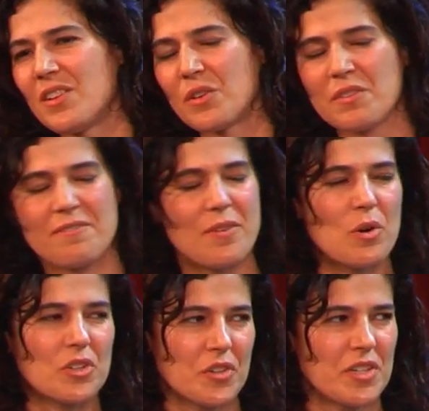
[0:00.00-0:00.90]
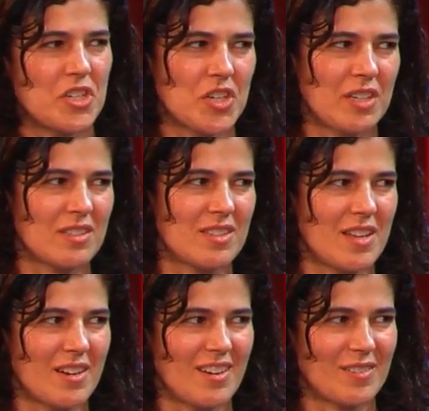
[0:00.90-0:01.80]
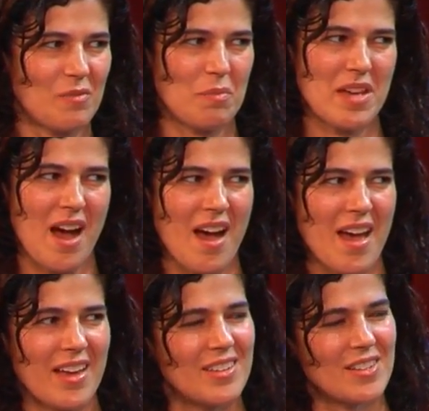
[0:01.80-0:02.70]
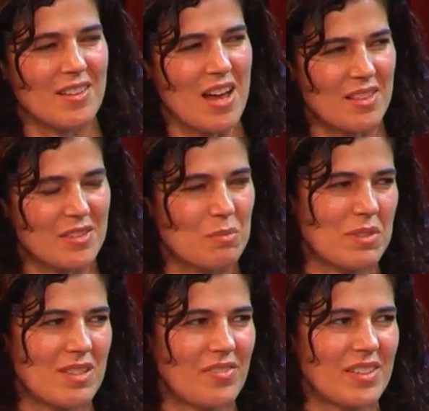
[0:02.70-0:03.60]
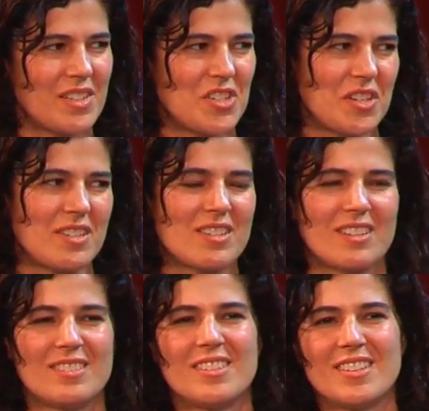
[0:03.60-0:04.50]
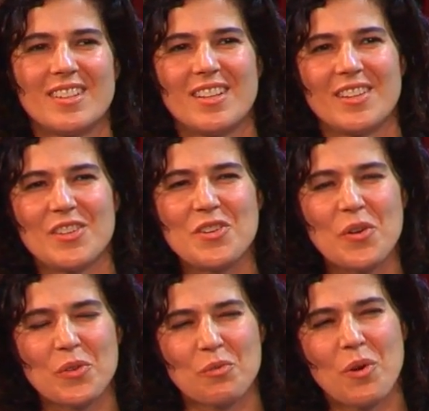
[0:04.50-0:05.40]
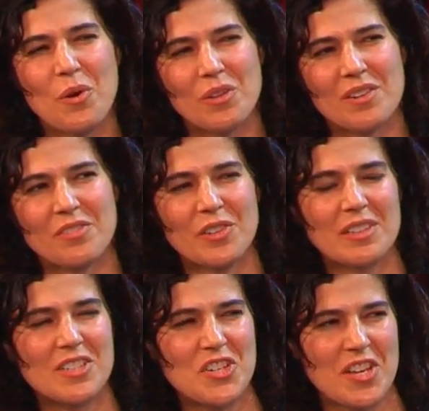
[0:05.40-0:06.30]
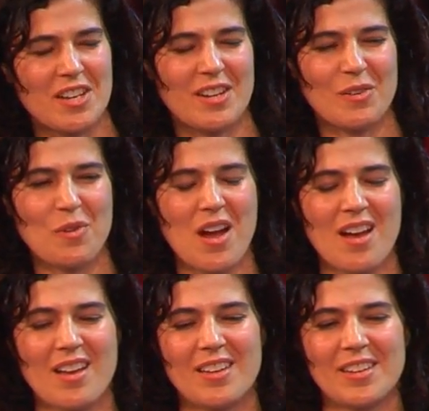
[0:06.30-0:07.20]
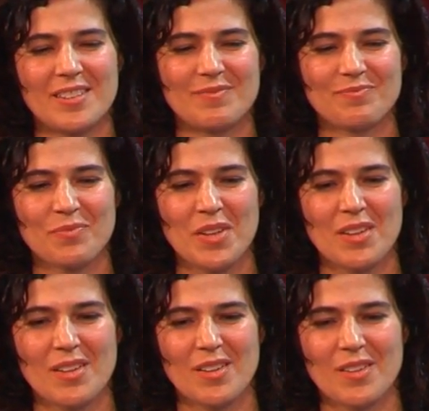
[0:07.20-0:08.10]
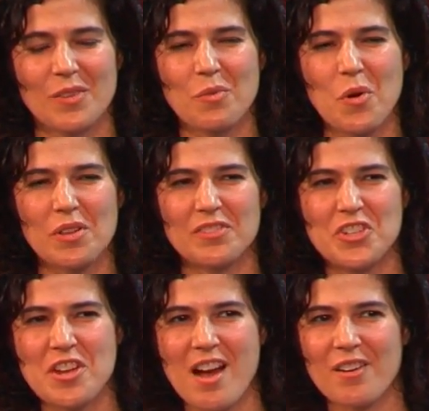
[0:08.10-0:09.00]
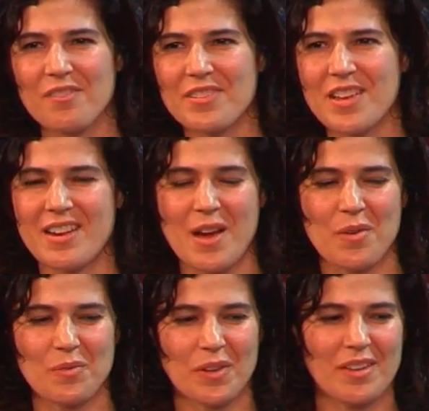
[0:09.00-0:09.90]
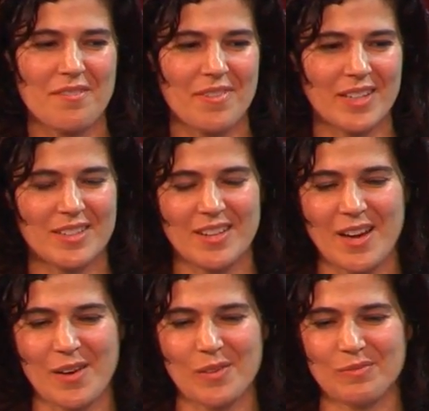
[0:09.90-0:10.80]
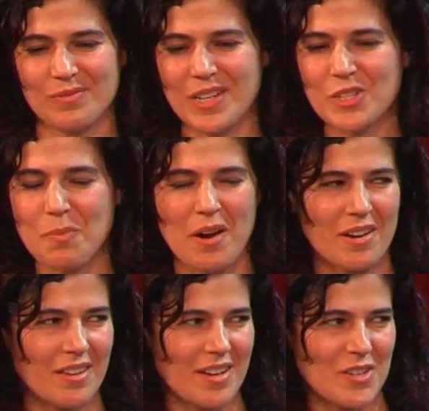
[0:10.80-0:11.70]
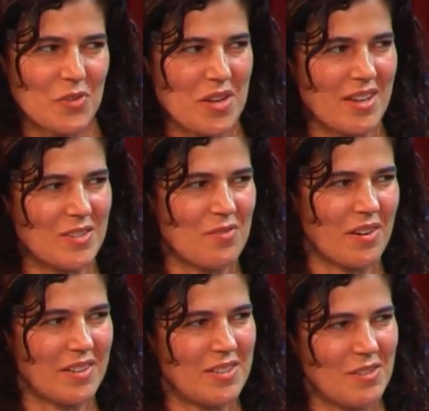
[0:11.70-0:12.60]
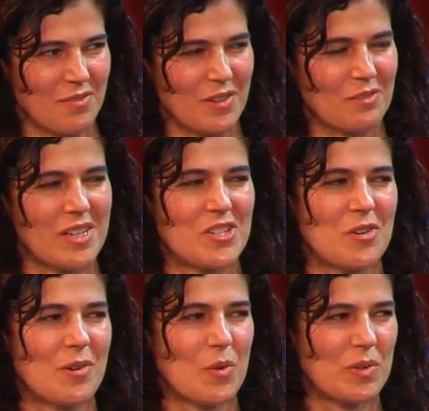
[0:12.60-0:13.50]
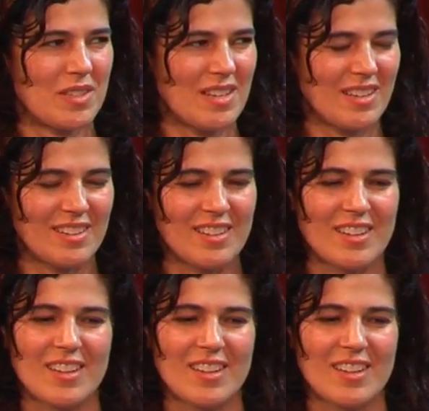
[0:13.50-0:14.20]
you know the folk traditions that are behind a lot of the specific dishes, and you know the role of religion in Iran, and the role of geography and how it really affected how each part of the country has a very different regional cuisine.